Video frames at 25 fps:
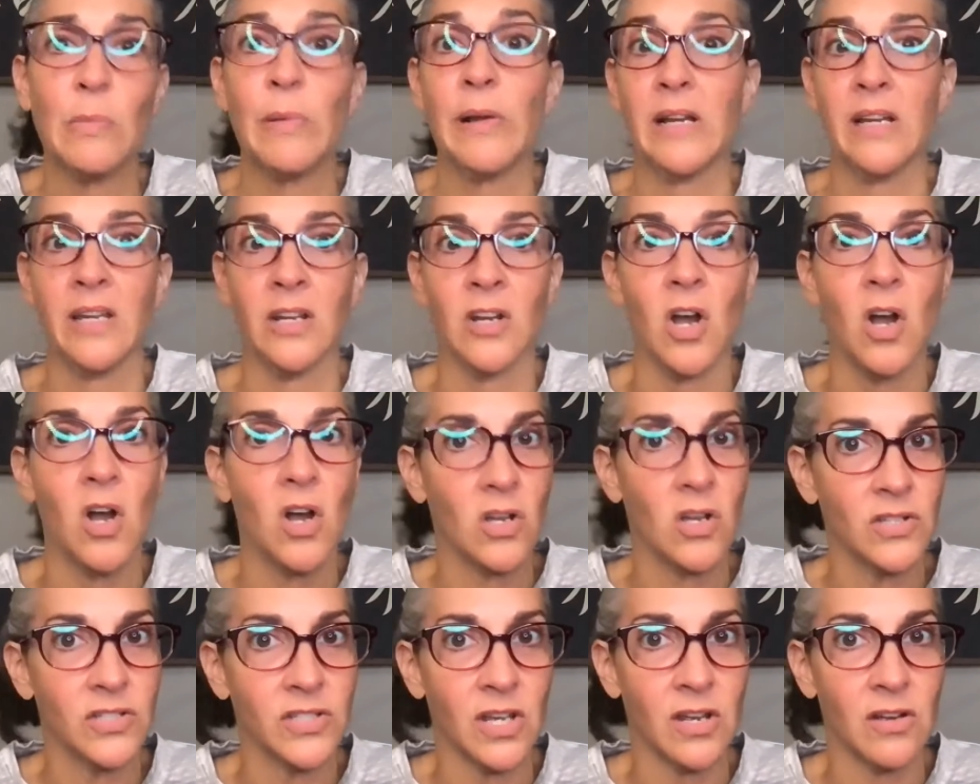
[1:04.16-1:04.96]
but can
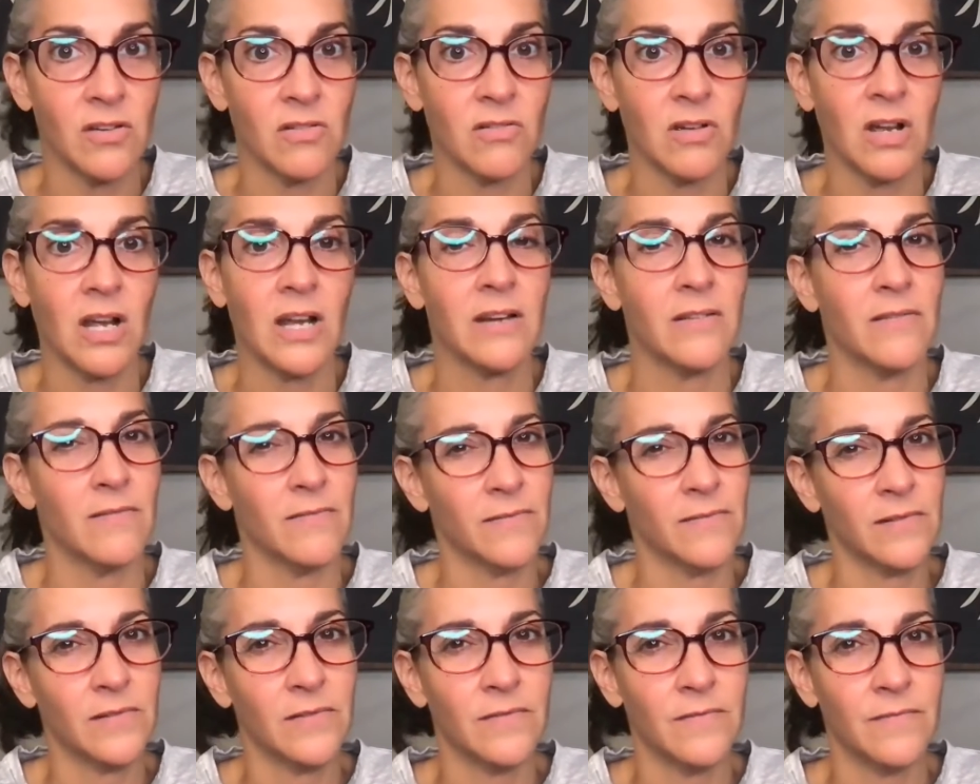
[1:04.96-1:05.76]
also kind of
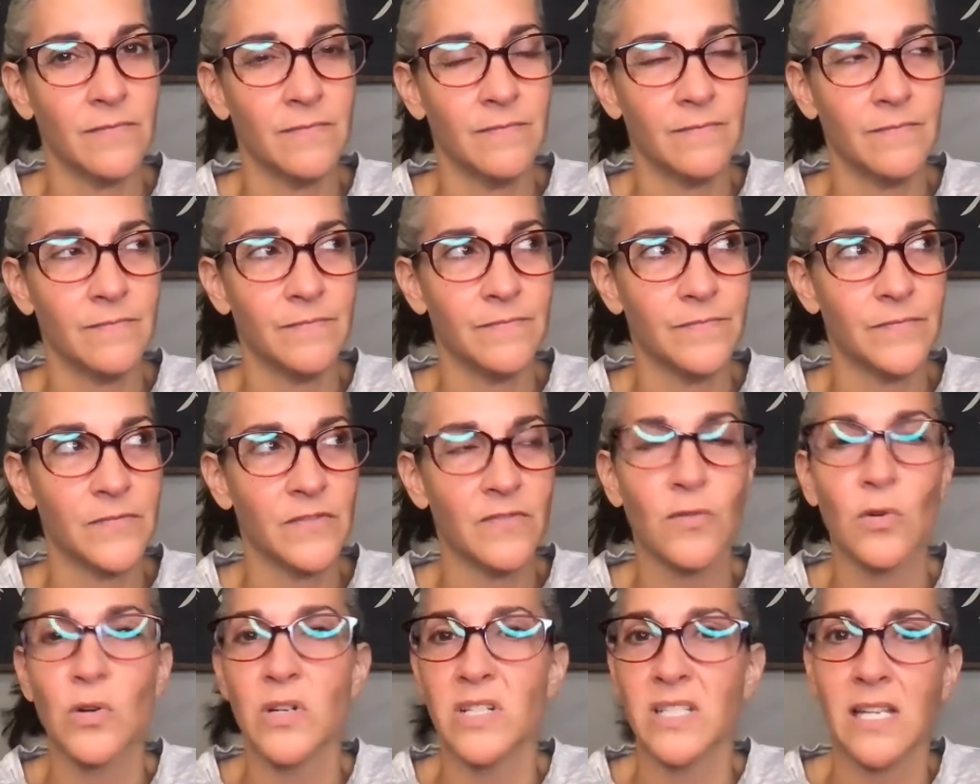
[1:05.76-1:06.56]

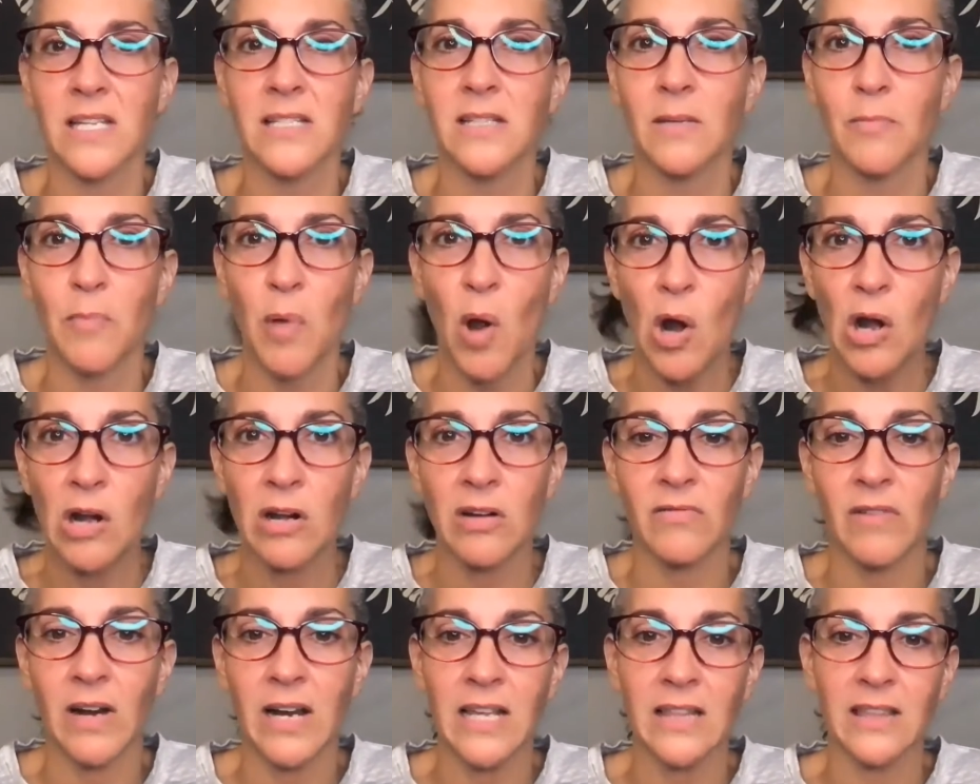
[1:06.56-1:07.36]
force us apart,
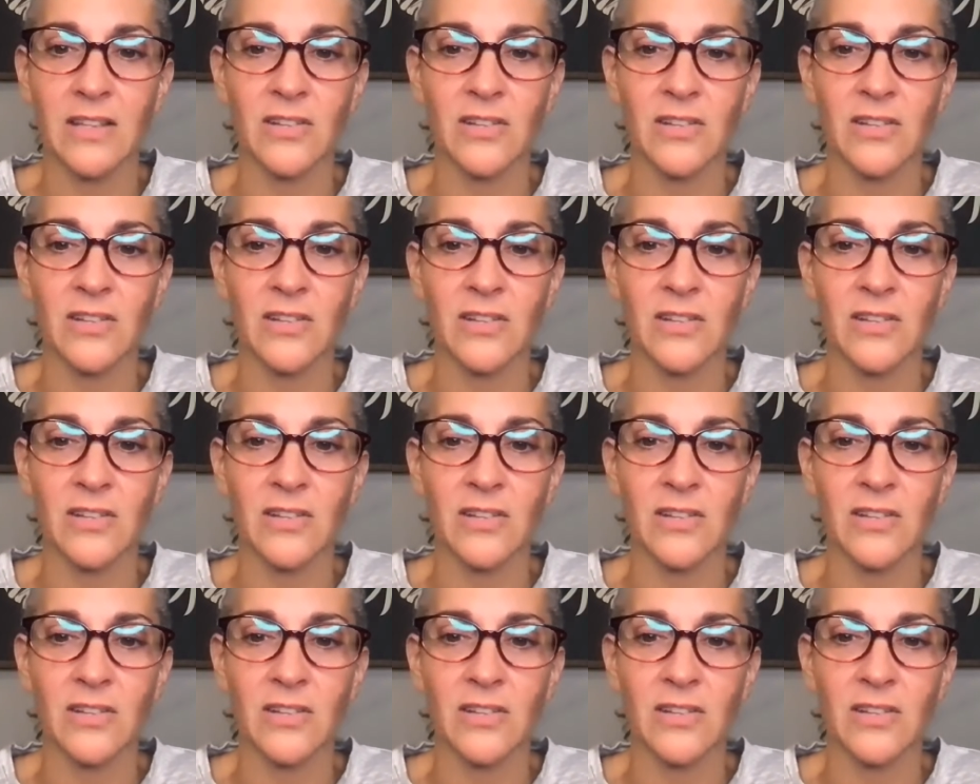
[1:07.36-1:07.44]
right?